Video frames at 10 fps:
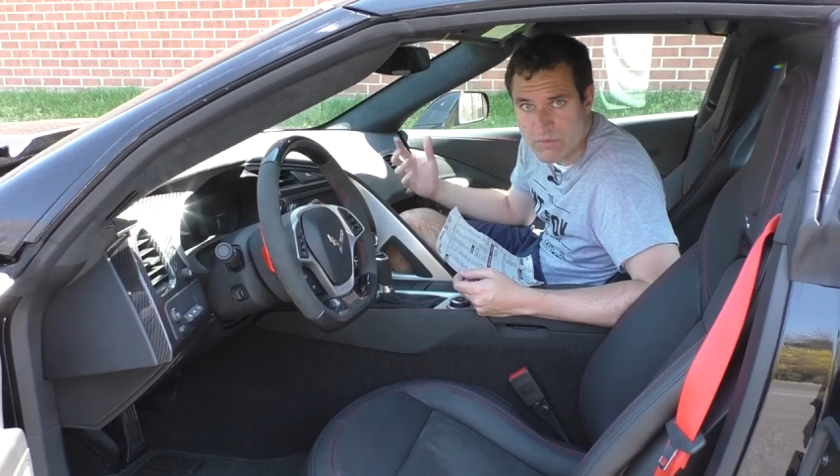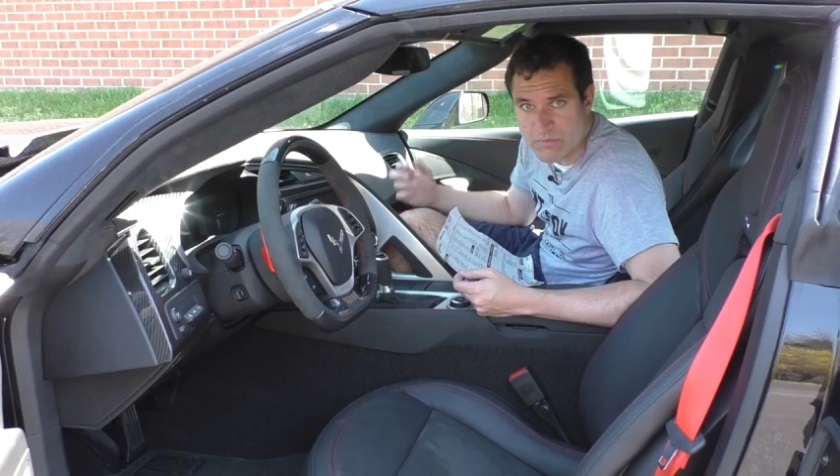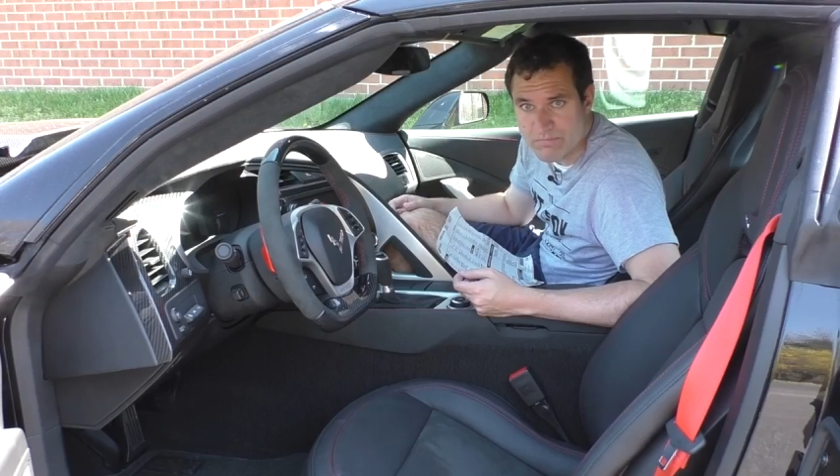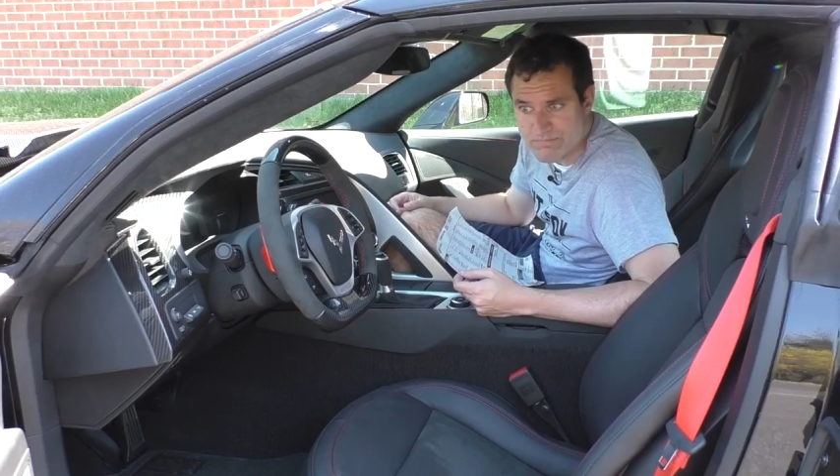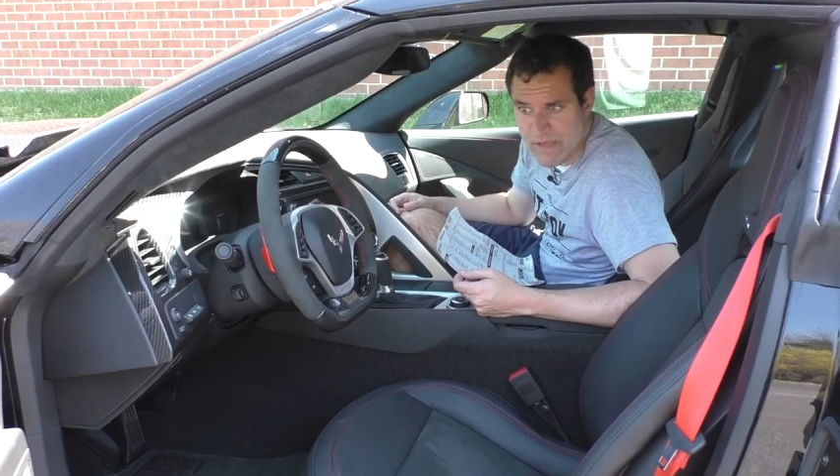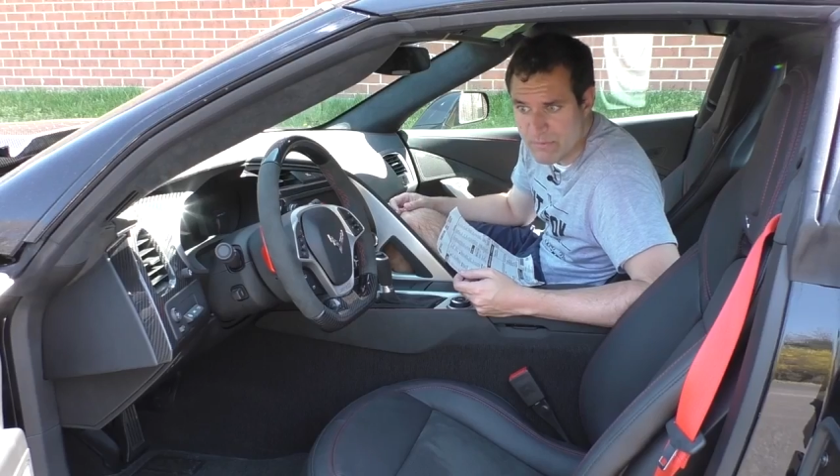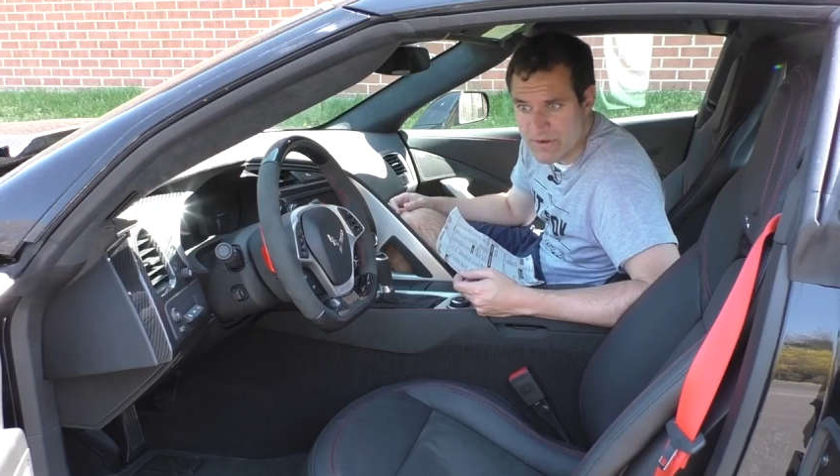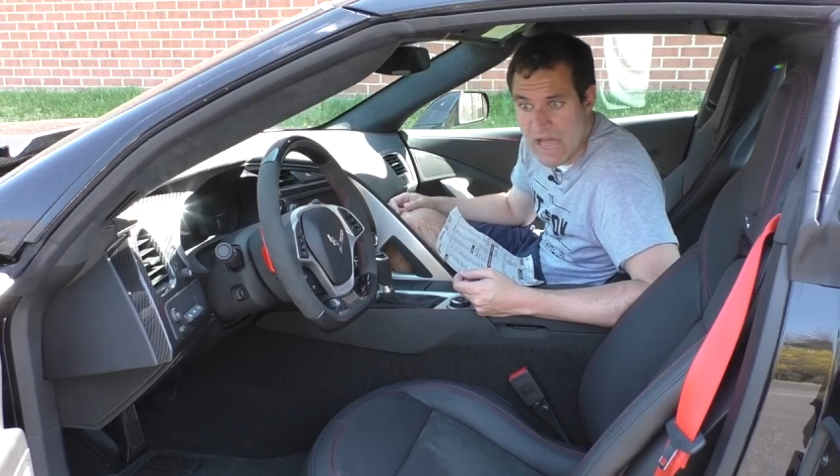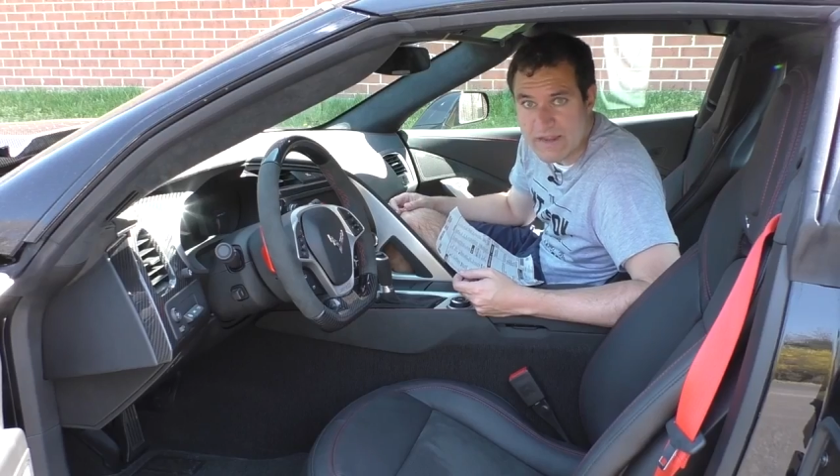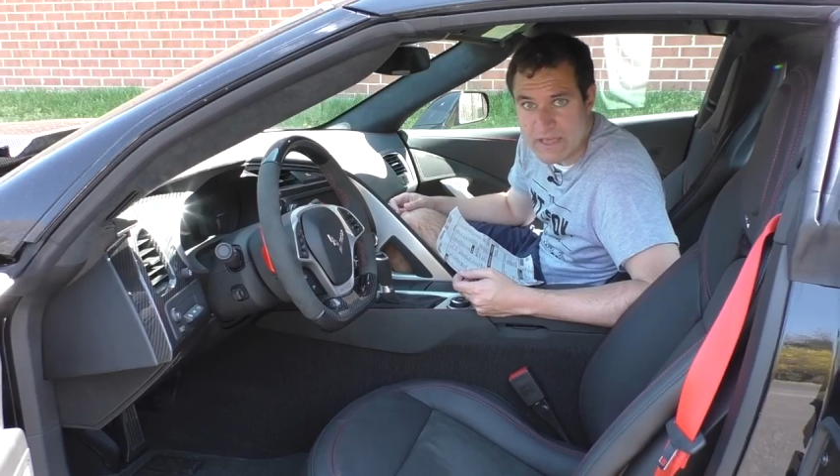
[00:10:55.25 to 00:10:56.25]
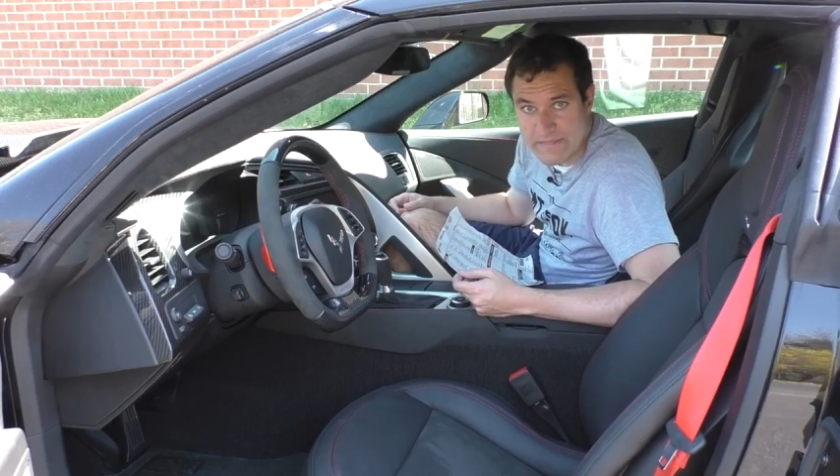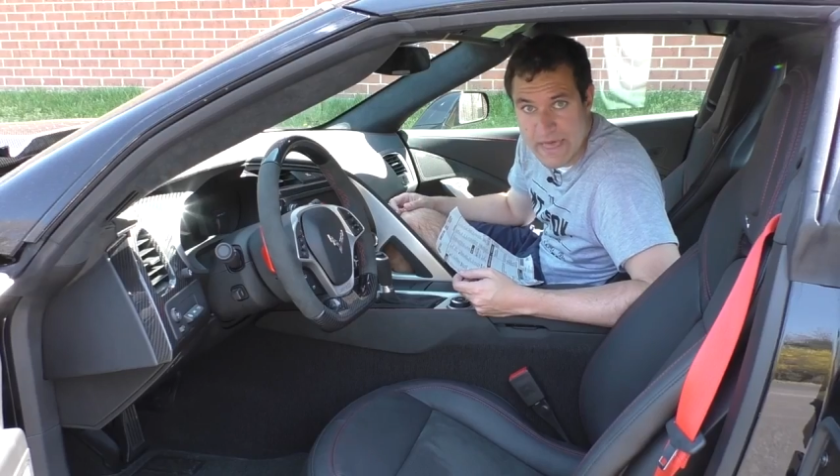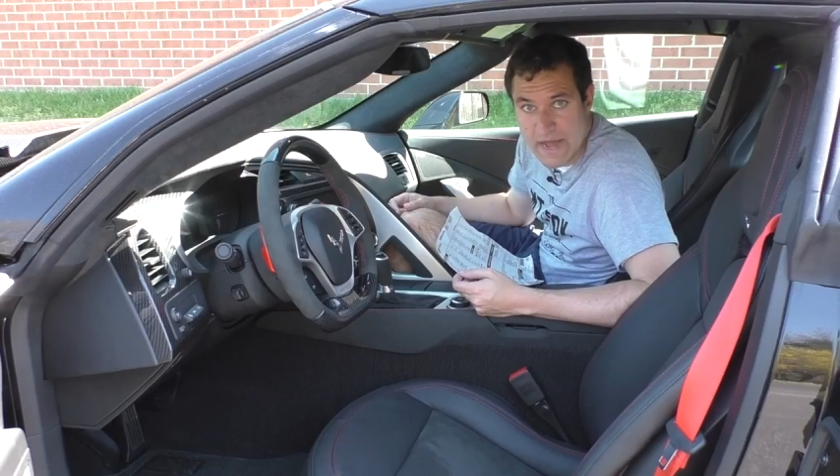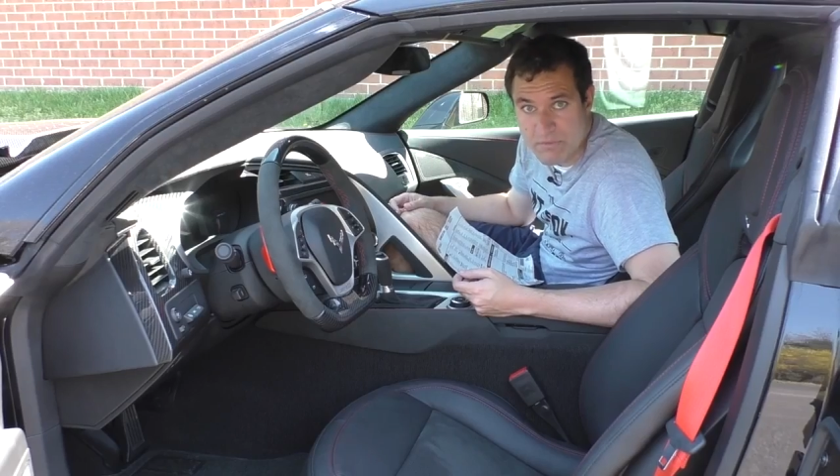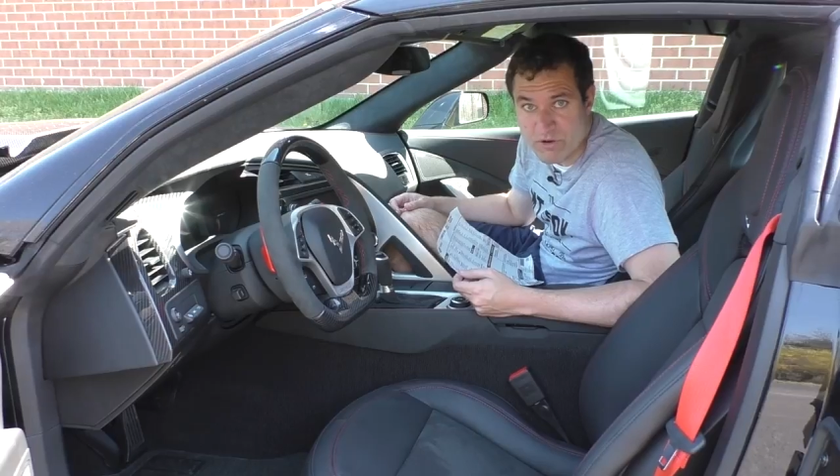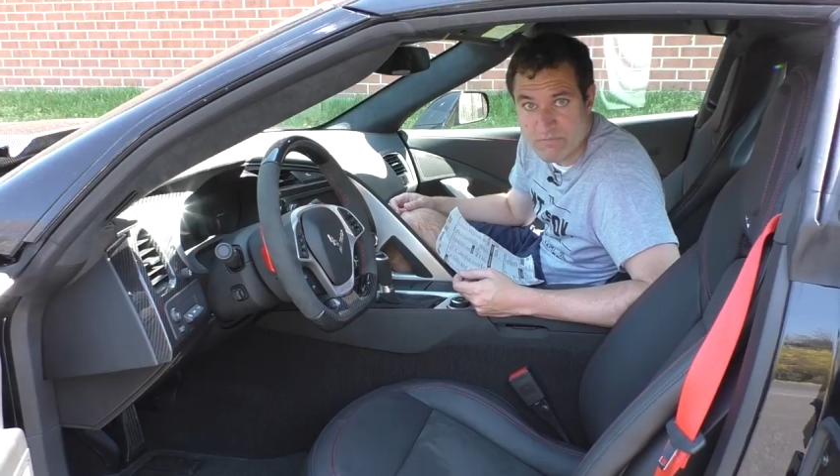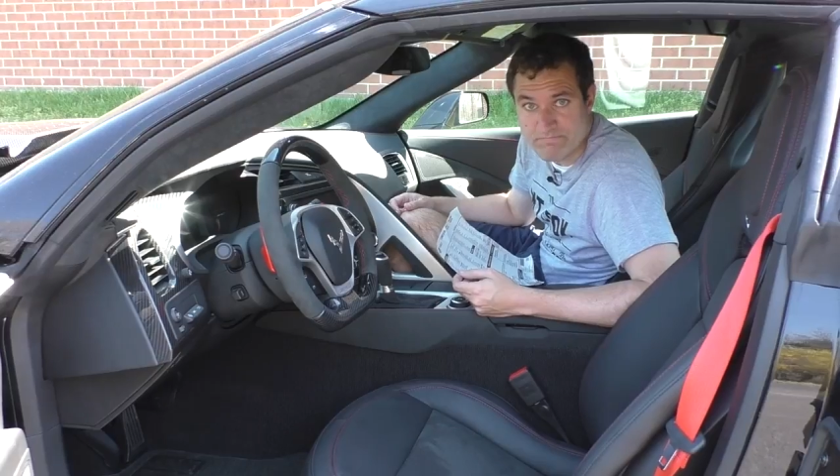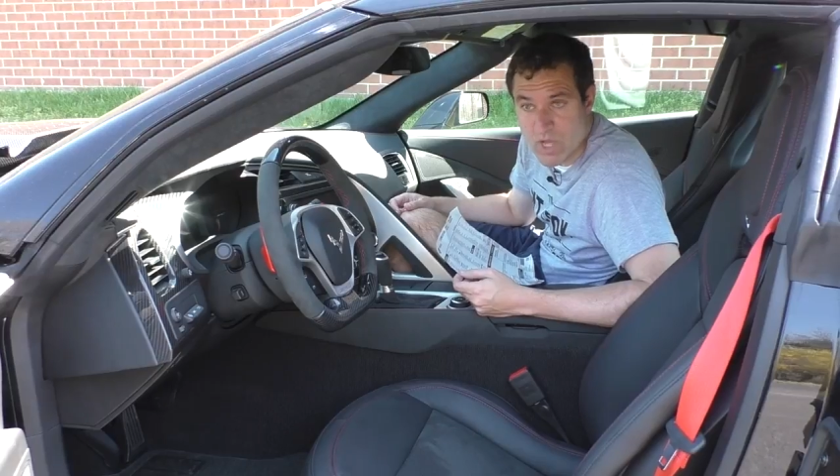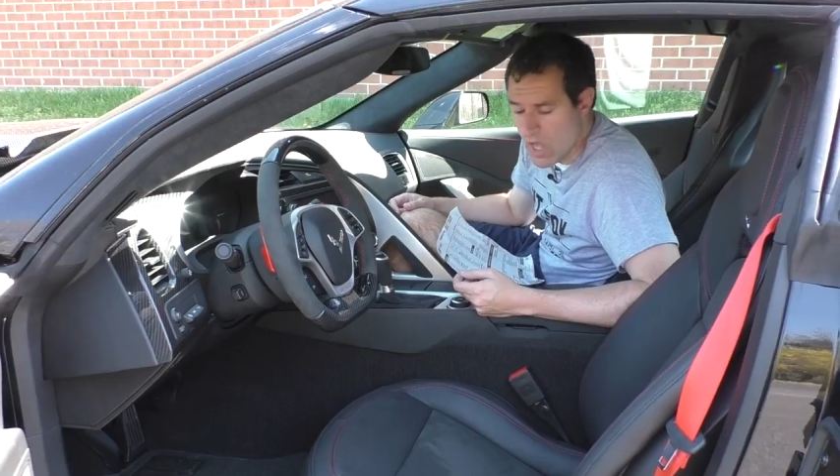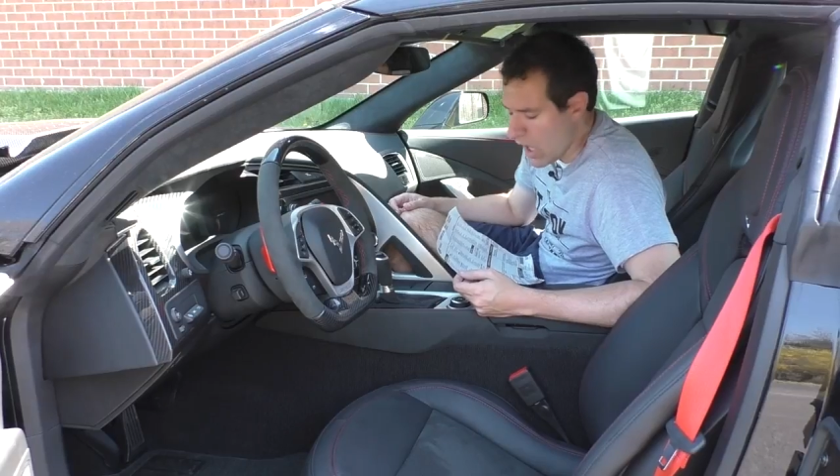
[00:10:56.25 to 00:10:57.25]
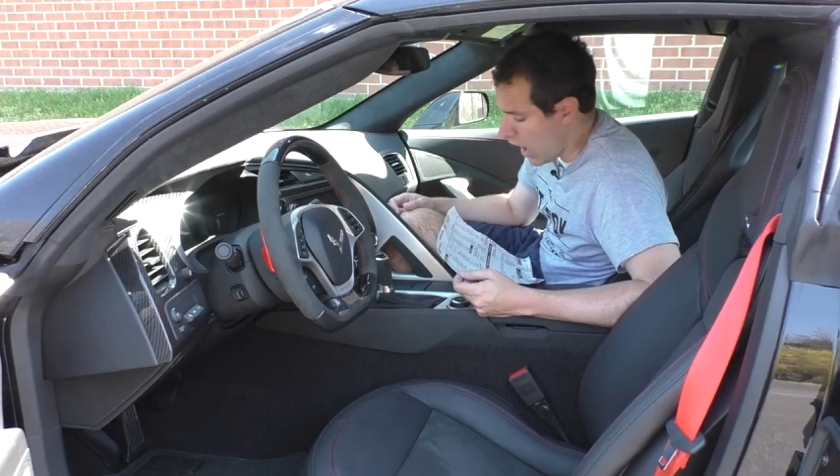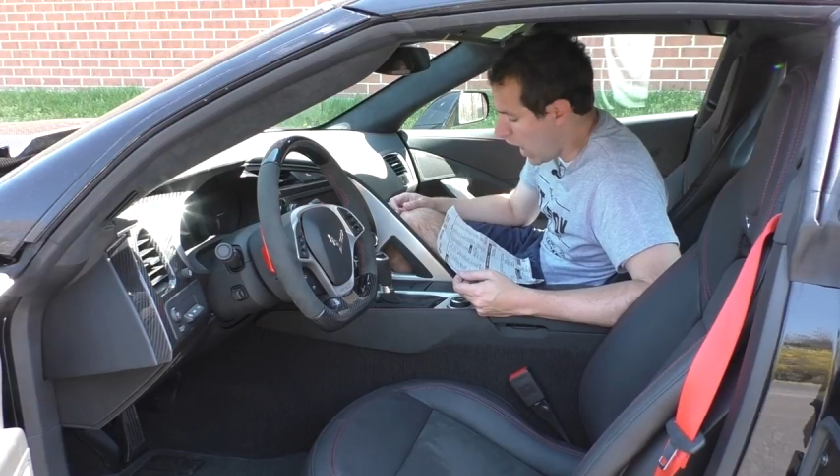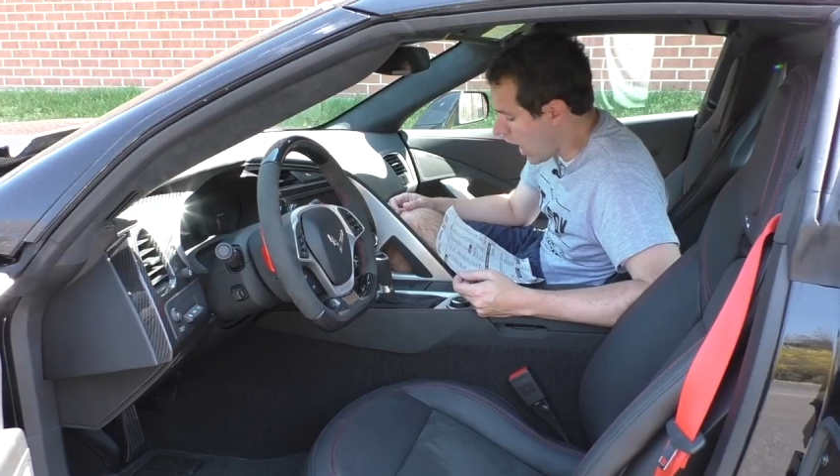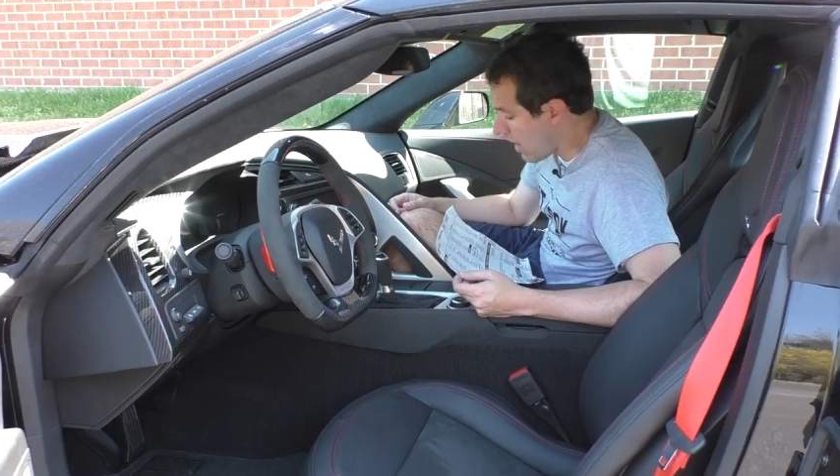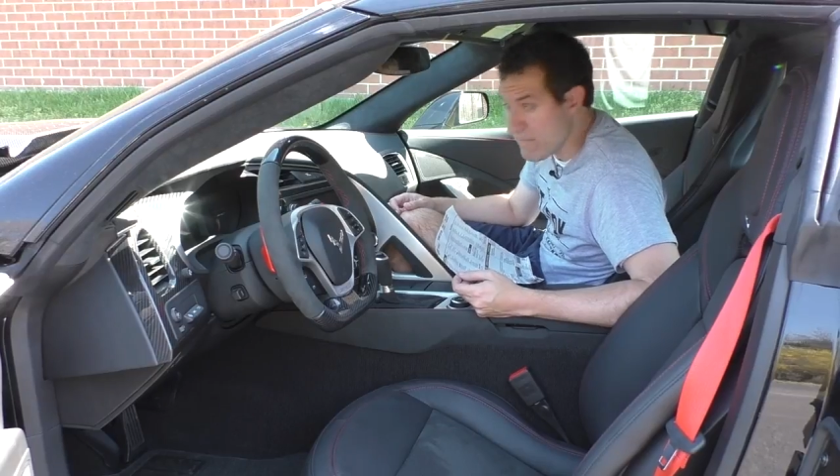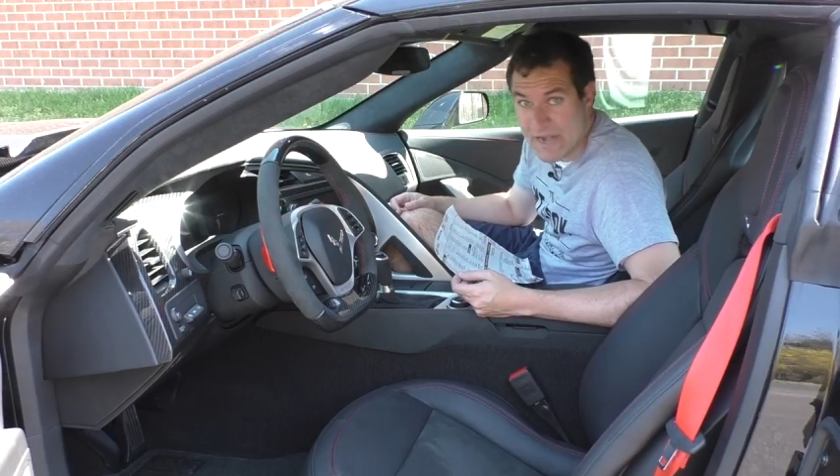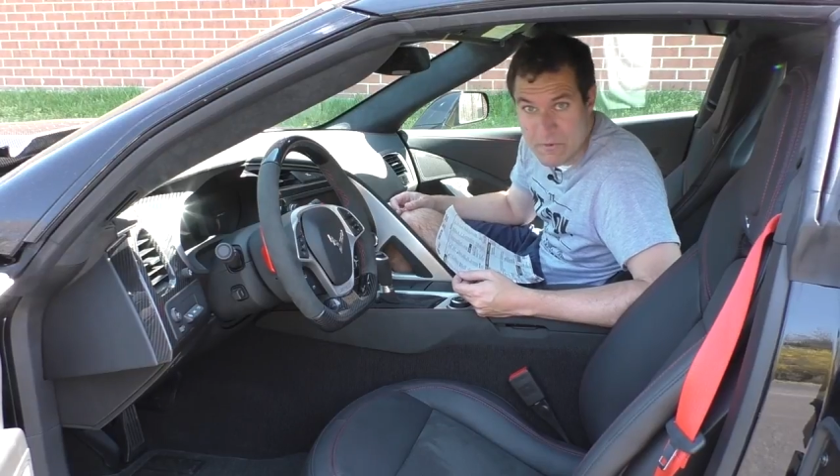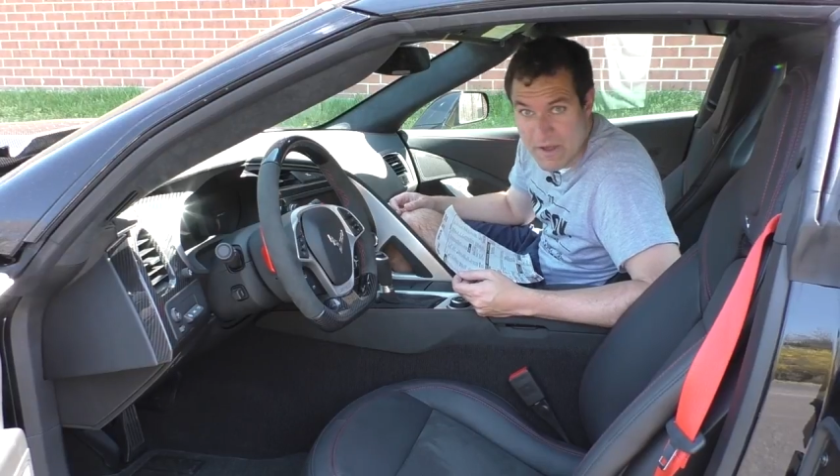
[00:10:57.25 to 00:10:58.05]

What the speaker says: I would not get that option. But